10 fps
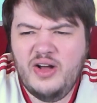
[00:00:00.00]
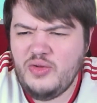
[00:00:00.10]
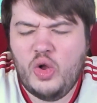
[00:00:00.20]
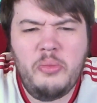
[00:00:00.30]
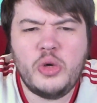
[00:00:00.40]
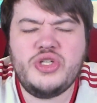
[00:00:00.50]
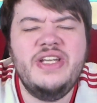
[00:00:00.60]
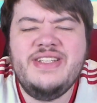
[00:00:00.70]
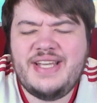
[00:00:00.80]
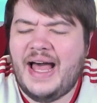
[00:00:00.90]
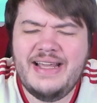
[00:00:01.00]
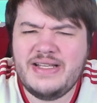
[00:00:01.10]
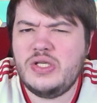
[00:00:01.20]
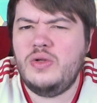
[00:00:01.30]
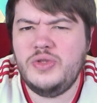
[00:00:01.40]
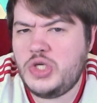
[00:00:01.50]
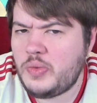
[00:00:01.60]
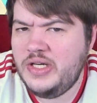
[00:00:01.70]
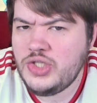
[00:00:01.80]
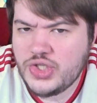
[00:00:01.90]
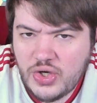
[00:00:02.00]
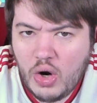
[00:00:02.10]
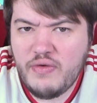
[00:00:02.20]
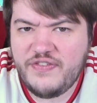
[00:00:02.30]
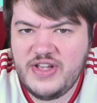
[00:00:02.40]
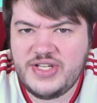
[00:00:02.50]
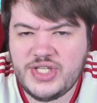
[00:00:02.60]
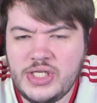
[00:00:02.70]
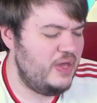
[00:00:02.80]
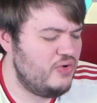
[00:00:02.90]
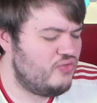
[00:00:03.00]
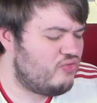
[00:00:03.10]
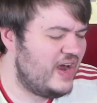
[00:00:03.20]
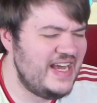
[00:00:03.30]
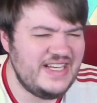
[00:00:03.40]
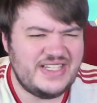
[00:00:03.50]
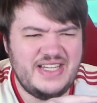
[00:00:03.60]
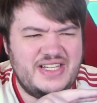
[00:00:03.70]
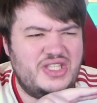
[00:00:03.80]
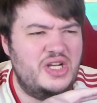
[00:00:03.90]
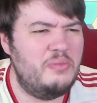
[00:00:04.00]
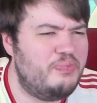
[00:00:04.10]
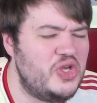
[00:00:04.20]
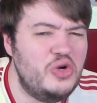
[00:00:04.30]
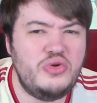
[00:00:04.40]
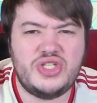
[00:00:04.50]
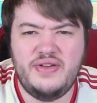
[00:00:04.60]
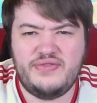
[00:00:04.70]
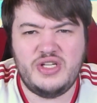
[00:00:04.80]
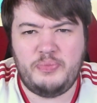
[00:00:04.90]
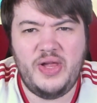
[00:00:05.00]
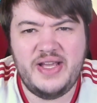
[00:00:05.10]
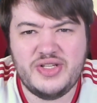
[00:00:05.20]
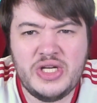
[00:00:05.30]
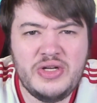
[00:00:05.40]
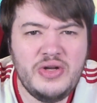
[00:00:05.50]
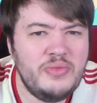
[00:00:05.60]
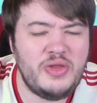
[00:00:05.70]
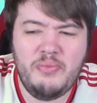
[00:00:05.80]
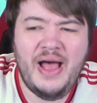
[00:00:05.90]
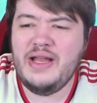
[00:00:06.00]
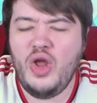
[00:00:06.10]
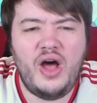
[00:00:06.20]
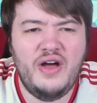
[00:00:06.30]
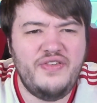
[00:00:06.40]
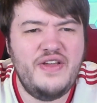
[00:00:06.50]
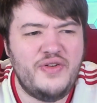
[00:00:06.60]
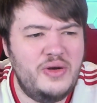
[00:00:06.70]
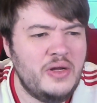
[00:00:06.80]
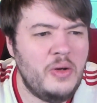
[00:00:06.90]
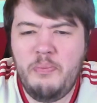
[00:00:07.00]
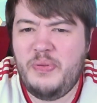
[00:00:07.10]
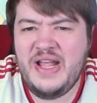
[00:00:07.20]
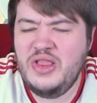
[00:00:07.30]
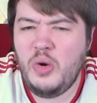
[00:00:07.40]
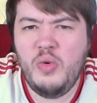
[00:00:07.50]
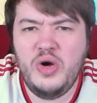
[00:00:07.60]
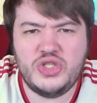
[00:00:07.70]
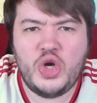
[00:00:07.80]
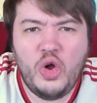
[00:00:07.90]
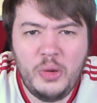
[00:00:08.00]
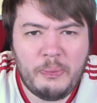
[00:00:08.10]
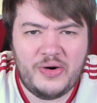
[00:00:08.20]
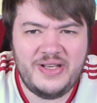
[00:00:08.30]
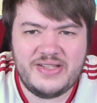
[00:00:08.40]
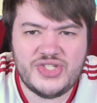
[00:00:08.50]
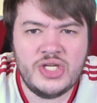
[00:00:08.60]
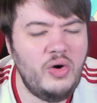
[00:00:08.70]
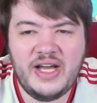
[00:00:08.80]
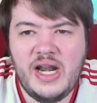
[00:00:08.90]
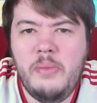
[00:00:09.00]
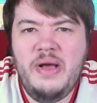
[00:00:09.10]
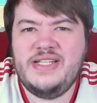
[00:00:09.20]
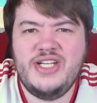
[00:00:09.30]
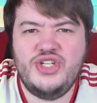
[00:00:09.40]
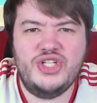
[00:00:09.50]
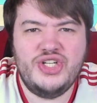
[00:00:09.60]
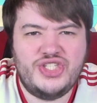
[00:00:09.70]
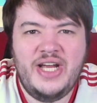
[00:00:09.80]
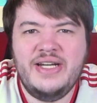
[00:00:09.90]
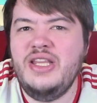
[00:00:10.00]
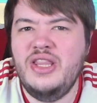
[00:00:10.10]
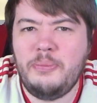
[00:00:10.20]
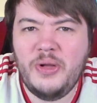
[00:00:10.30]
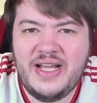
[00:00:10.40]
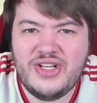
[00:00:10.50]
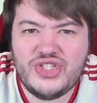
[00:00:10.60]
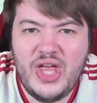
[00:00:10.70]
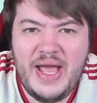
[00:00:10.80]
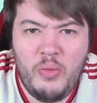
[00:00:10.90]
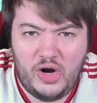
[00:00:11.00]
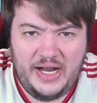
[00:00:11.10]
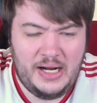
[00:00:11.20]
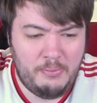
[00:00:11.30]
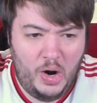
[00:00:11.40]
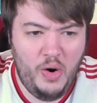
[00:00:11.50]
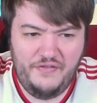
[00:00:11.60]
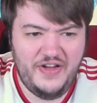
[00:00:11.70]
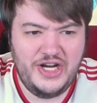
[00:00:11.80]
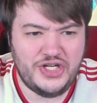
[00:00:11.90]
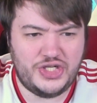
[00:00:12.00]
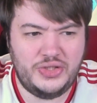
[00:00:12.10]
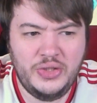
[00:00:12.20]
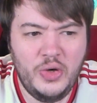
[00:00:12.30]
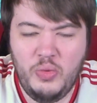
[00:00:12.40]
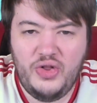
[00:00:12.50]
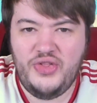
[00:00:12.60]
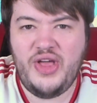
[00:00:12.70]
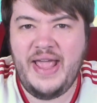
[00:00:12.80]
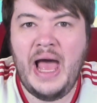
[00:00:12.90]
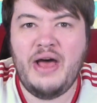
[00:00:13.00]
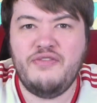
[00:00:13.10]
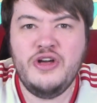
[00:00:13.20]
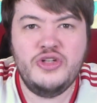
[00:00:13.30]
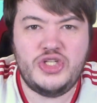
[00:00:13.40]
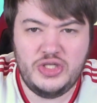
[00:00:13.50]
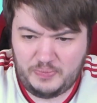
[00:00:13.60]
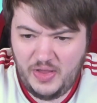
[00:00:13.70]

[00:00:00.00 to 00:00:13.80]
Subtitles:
almost entitled to win trophies. Being racist and abusive to players that might not have even been the worst culprits. What kind of message are you sending the players there? What kind of motivation will they have to